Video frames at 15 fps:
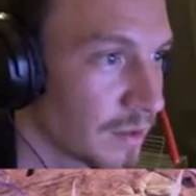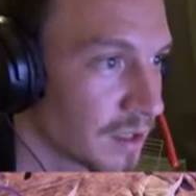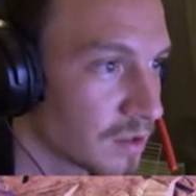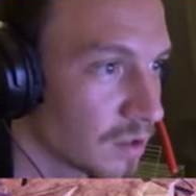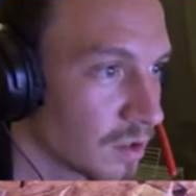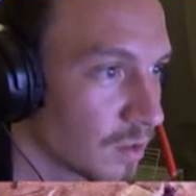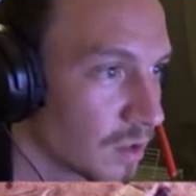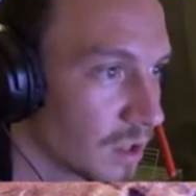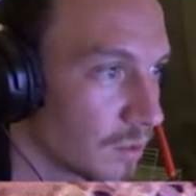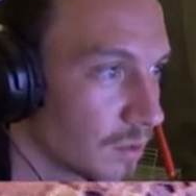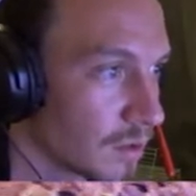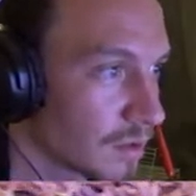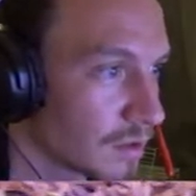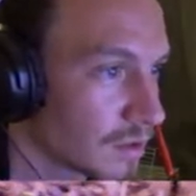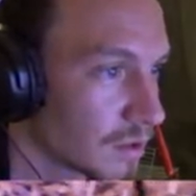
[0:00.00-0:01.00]
that's not the one I
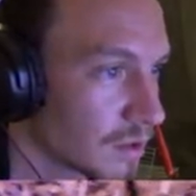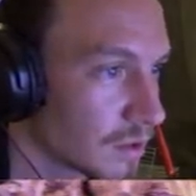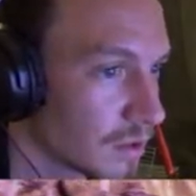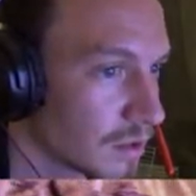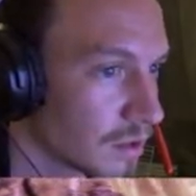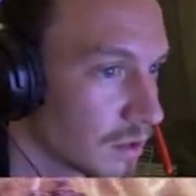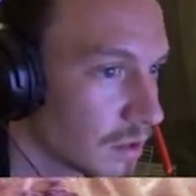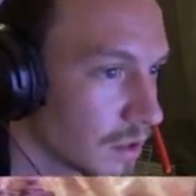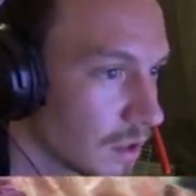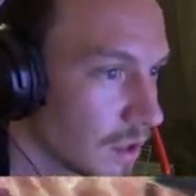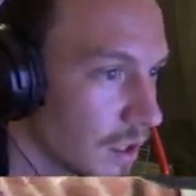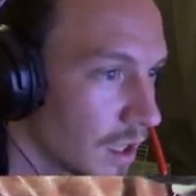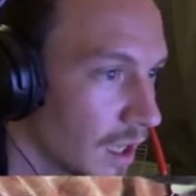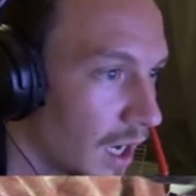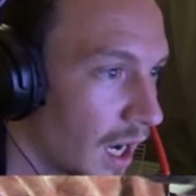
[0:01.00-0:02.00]
want.
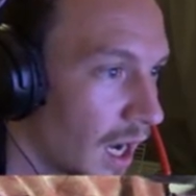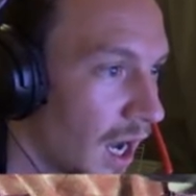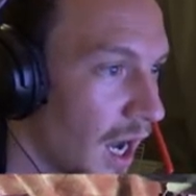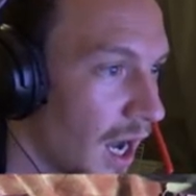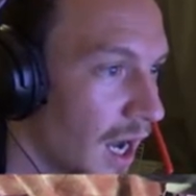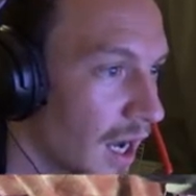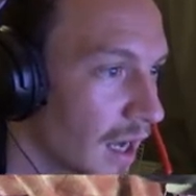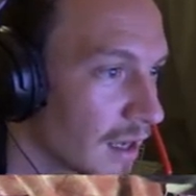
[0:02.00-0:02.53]
Ah!